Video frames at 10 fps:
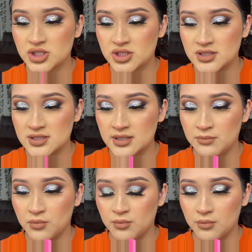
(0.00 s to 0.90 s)
This is the
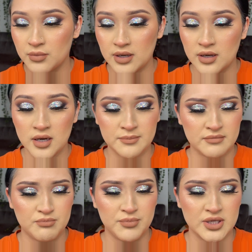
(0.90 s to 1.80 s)

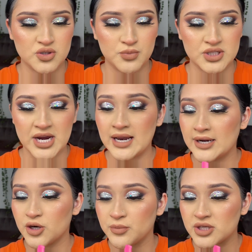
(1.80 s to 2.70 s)

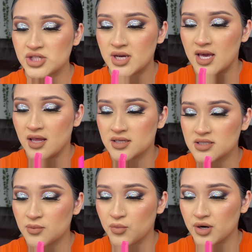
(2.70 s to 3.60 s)
eyeliner brush. This is
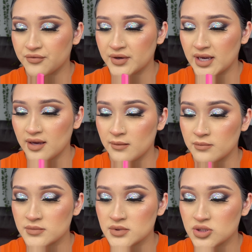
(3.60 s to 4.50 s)
the Morphe
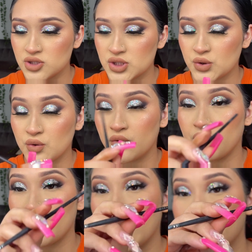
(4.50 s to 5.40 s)

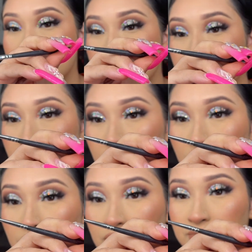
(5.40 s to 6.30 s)
M250.